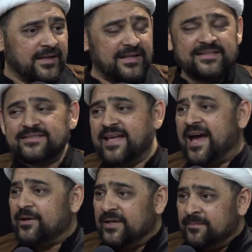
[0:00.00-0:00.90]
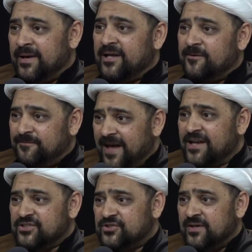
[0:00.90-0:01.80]
is that in
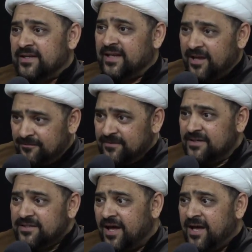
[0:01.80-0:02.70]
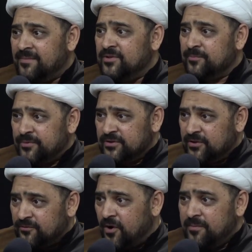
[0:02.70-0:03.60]
manufacturing, every time you put
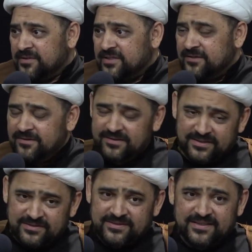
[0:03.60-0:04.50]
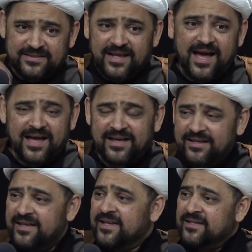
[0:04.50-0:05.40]
the raw material into the
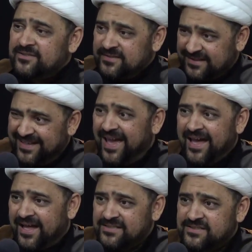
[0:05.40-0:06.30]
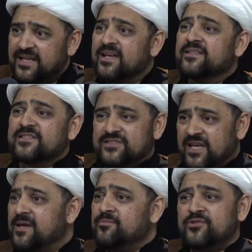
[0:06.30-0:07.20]
die, into the cast, the
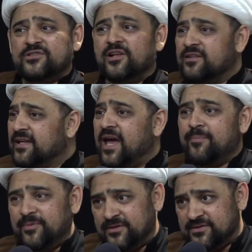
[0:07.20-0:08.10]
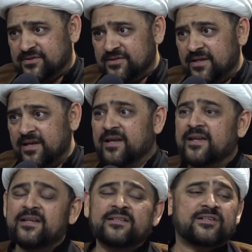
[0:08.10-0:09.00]
same result happens.
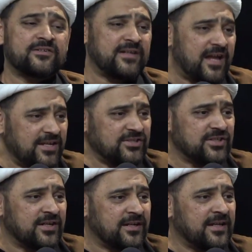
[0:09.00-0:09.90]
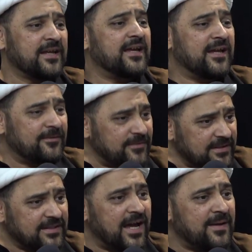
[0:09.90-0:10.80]
In creation, every
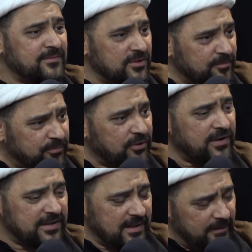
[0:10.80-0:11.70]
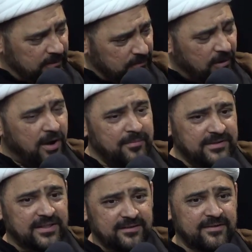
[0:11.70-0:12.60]
time you put the raw
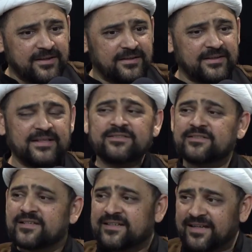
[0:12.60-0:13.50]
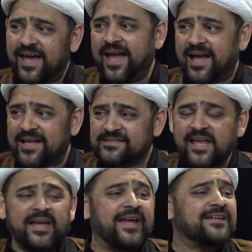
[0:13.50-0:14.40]
material into the cast,
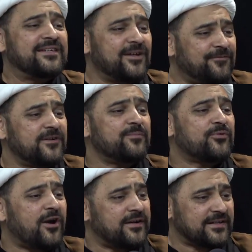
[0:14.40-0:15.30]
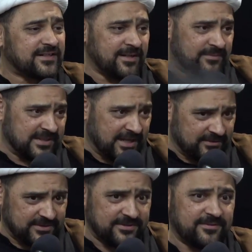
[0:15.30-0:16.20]
a different product comes
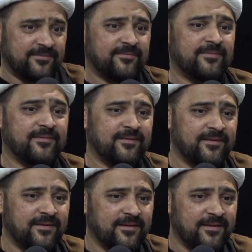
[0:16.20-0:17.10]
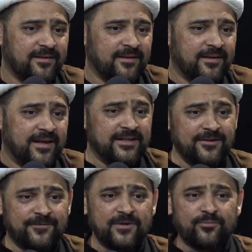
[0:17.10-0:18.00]
out. A
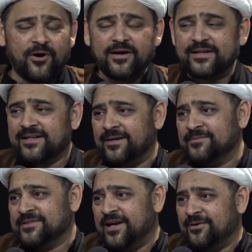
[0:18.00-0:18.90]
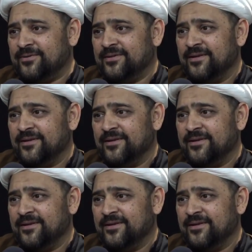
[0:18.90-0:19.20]
different product comes out.